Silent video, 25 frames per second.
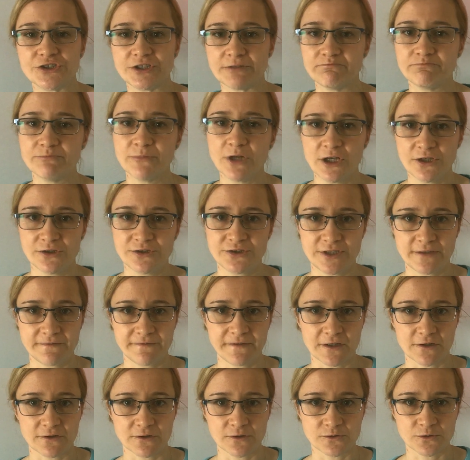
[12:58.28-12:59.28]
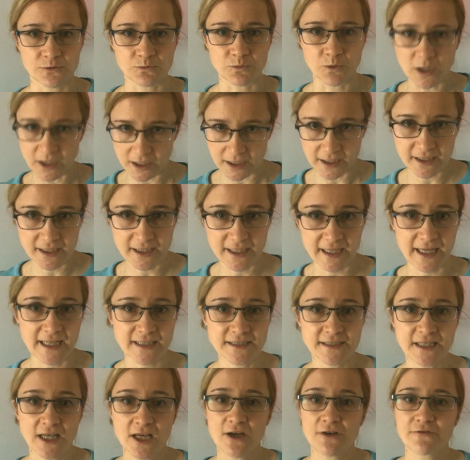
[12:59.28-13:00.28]
the most difficult one.
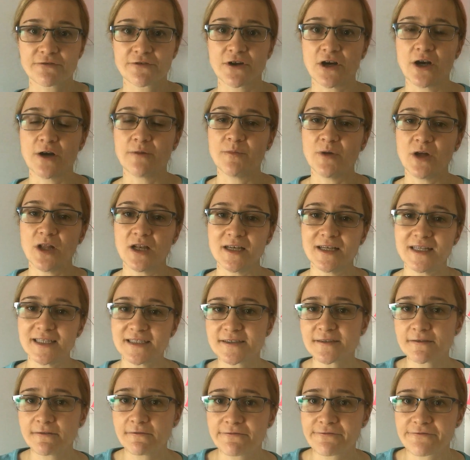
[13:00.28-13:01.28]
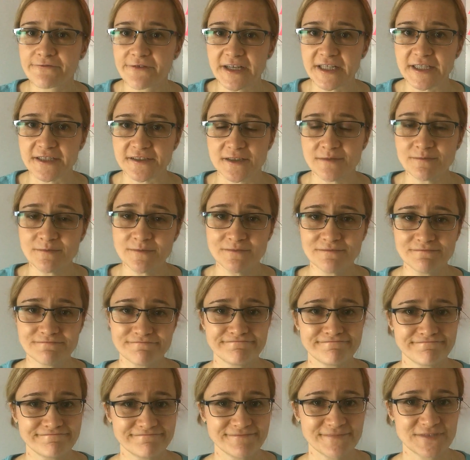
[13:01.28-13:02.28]
Yes, from little freedom,
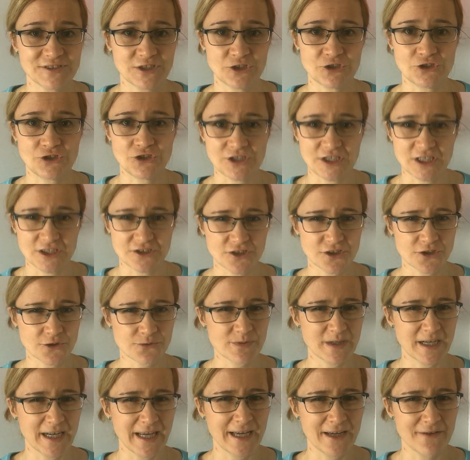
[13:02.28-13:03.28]
so students don't really